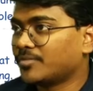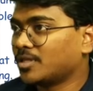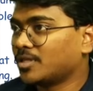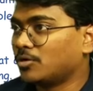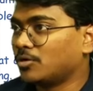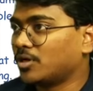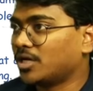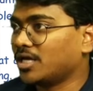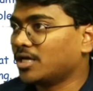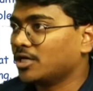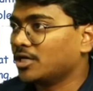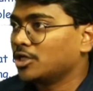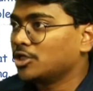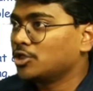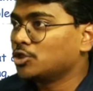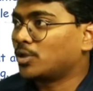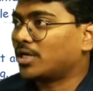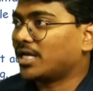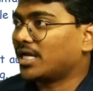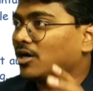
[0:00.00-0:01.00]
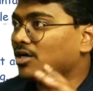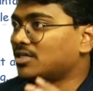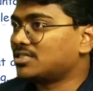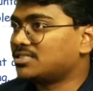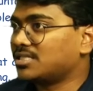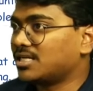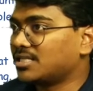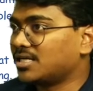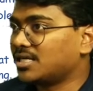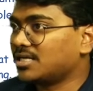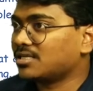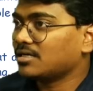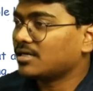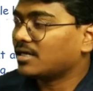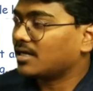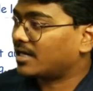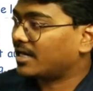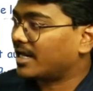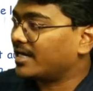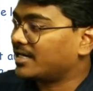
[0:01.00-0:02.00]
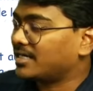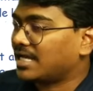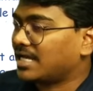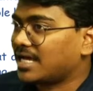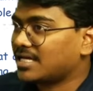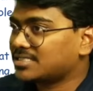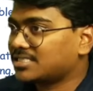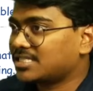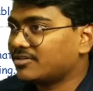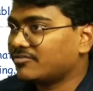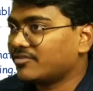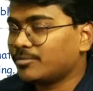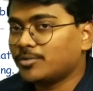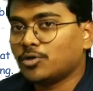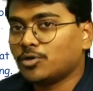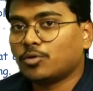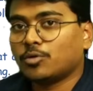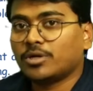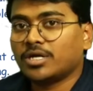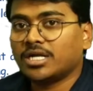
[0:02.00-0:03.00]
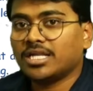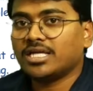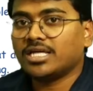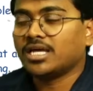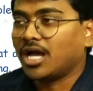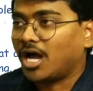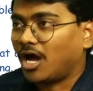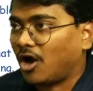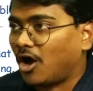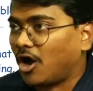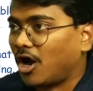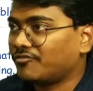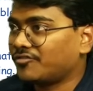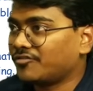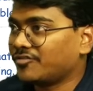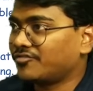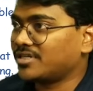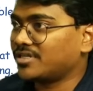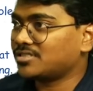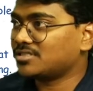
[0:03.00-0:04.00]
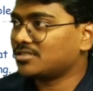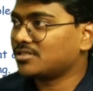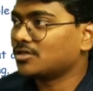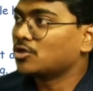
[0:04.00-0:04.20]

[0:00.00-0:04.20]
Okay, you cannot say that client has given me only half fees,